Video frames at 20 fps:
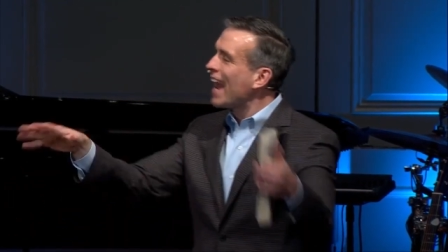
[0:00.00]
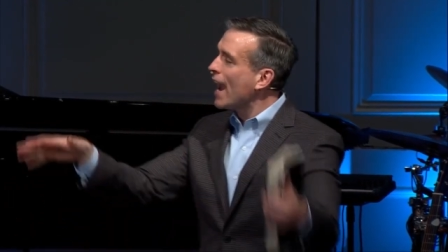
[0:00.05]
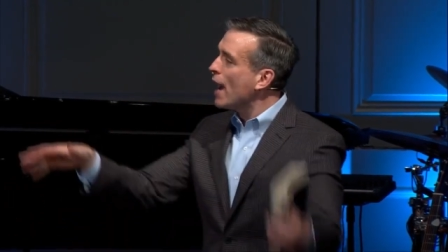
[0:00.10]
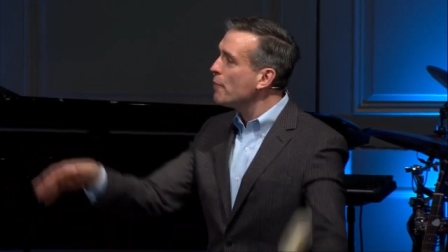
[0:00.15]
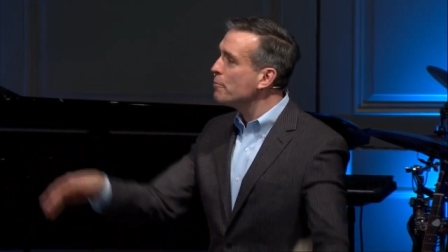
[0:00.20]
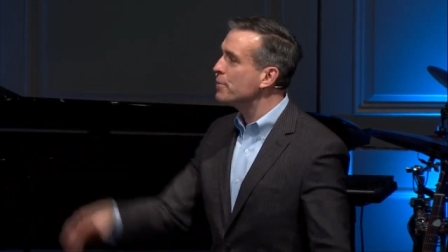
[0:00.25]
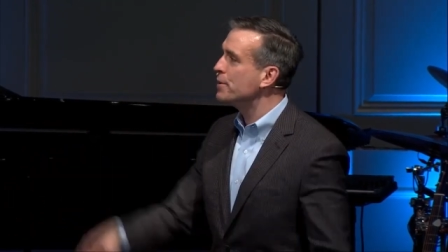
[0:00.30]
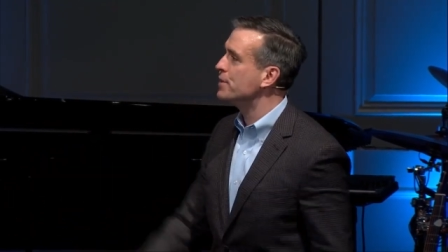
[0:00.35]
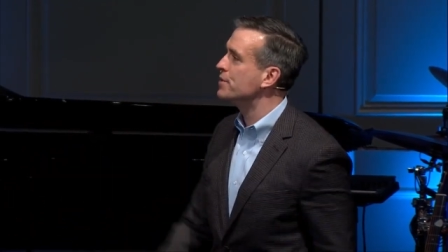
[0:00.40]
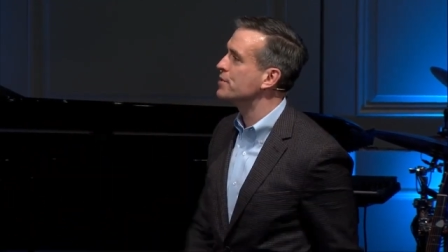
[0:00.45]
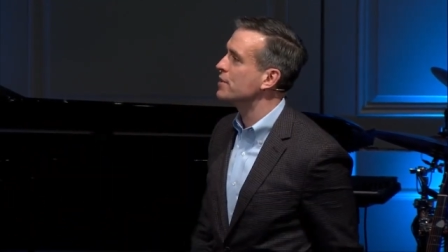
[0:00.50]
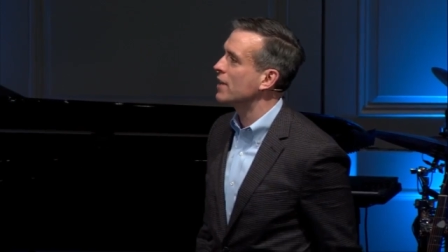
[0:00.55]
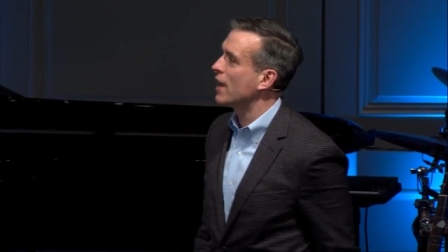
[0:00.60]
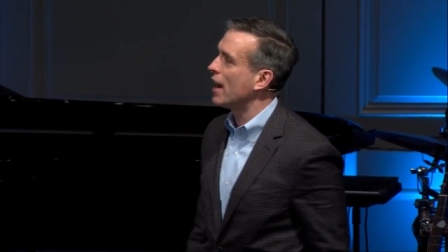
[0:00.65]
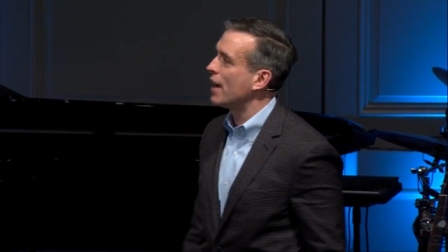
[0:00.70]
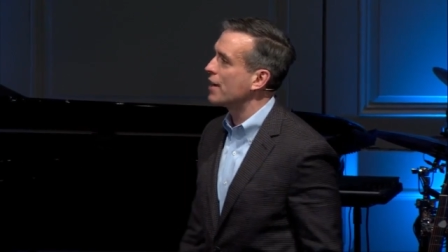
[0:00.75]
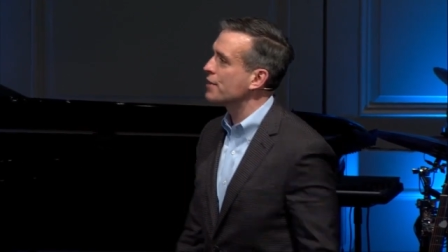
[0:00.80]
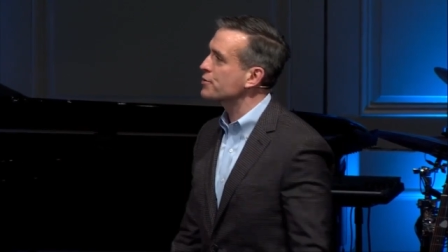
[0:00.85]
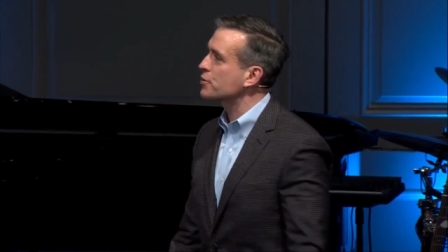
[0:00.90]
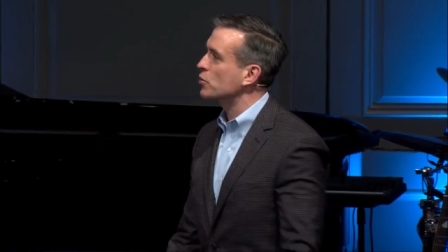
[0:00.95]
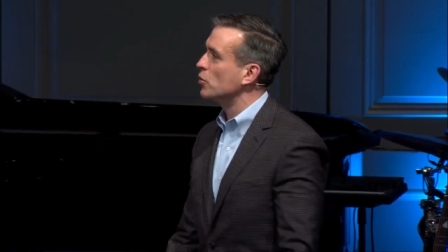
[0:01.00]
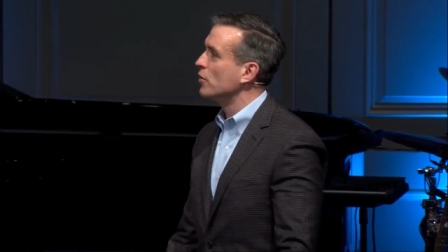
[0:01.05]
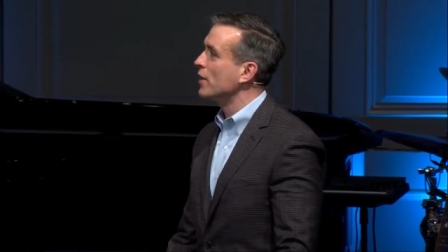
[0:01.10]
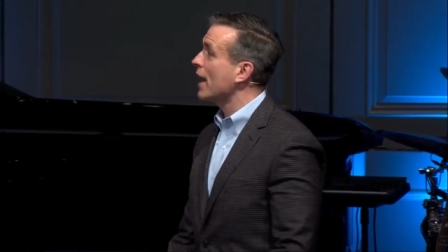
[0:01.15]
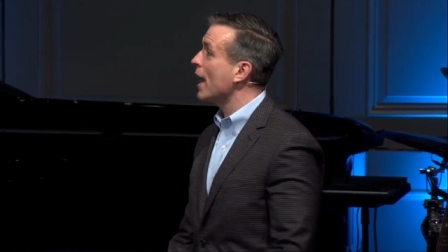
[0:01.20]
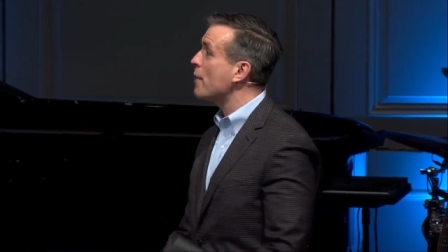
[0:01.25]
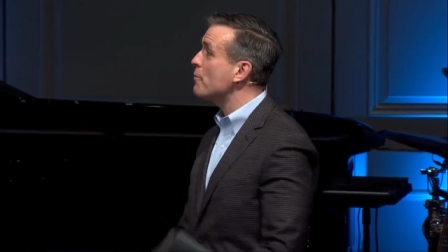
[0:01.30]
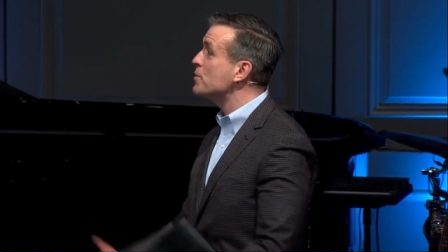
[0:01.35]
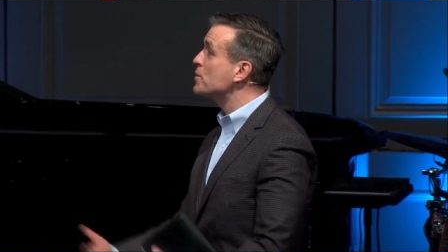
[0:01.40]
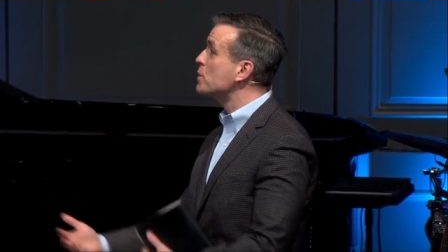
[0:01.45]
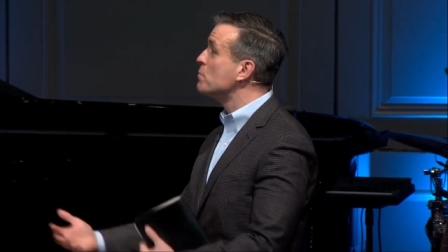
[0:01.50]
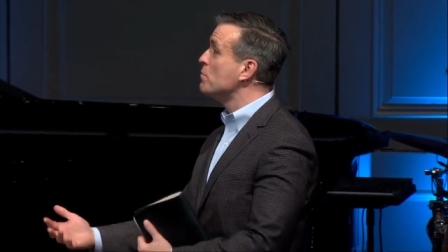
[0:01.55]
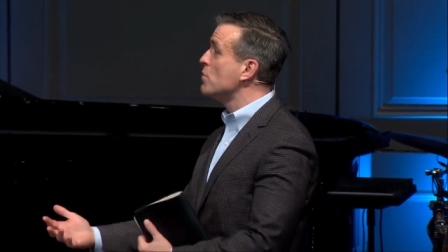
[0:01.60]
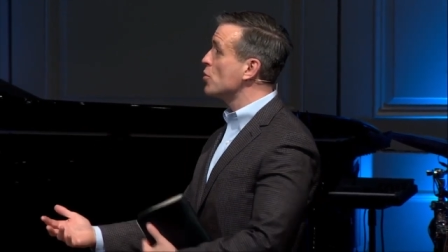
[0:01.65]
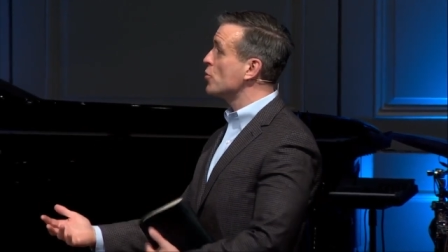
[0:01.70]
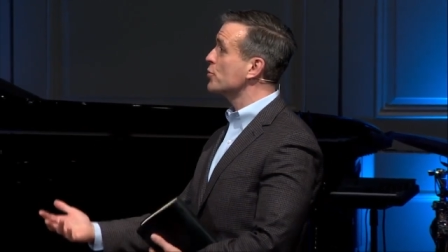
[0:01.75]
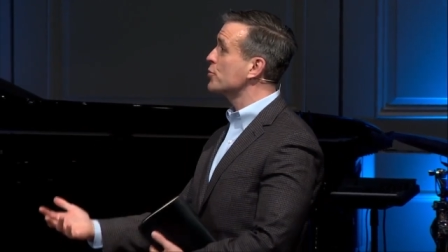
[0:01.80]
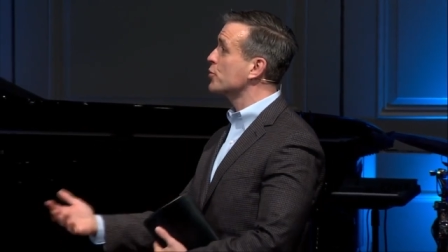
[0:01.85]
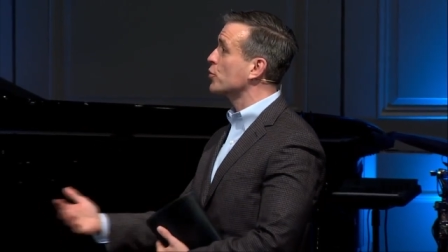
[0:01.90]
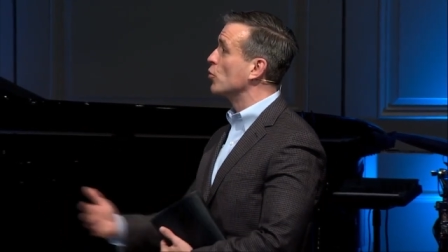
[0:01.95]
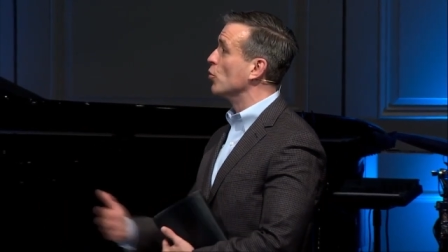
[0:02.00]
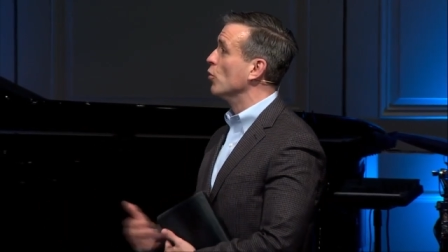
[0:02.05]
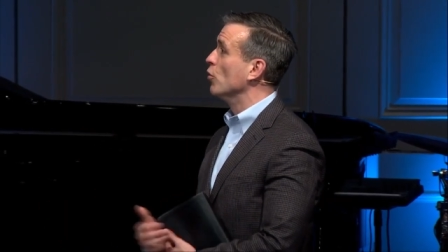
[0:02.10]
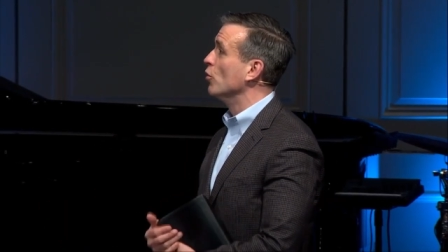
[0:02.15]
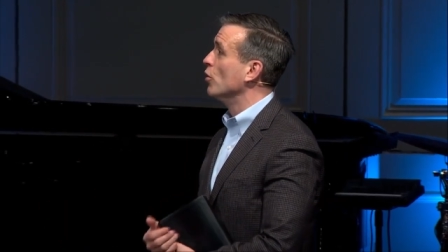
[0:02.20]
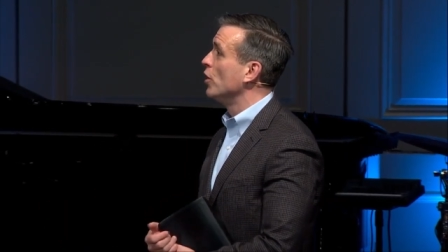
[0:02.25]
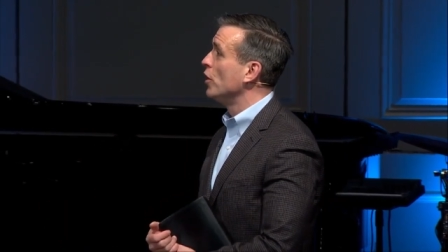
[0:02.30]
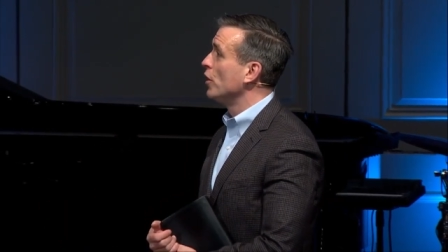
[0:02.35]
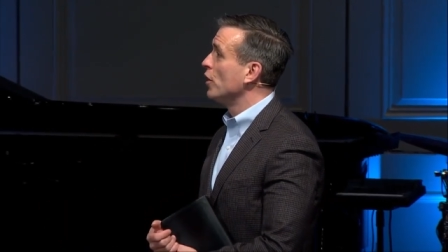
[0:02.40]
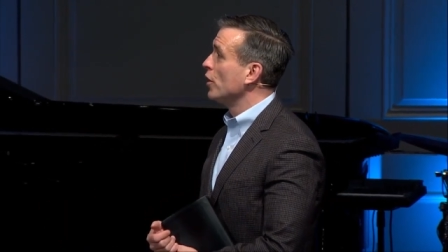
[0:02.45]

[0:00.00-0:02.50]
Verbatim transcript: happens in high school, that happens in middle school.